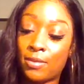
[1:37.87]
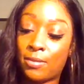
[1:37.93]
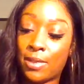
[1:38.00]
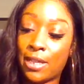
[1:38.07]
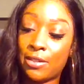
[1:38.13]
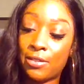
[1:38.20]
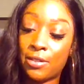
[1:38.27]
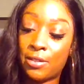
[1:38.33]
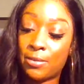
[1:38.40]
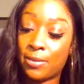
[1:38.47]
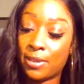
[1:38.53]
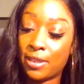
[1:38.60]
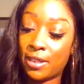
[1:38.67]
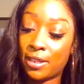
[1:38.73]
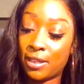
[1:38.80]
Wow, it's
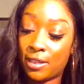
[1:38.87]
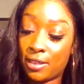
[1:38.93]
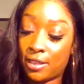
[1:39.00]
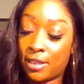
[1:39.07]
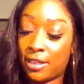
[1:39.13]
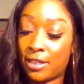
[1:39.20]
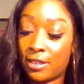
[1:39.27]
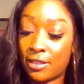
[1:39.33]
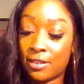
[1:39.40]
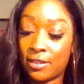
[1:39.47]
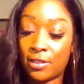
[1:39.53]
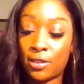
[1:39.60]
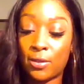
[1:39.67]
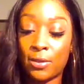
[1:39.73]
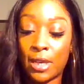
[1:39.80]
really nice hair.
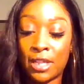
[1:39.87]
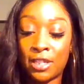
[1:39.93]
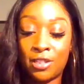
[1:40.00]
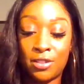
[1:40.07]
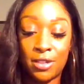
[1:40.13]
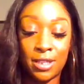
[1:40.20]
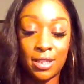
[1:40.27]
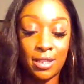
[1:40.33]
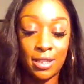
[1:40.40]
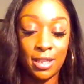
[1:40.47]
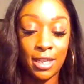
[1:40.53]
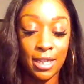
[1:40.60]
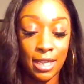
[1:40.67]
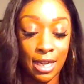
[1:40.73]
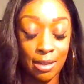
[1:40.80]
So, as you can
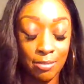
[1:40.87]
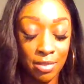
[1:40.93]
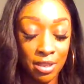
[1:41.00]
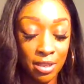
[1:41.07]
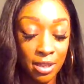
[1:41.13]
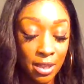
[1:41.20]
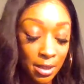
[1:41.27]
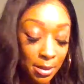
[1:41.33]
see, it comes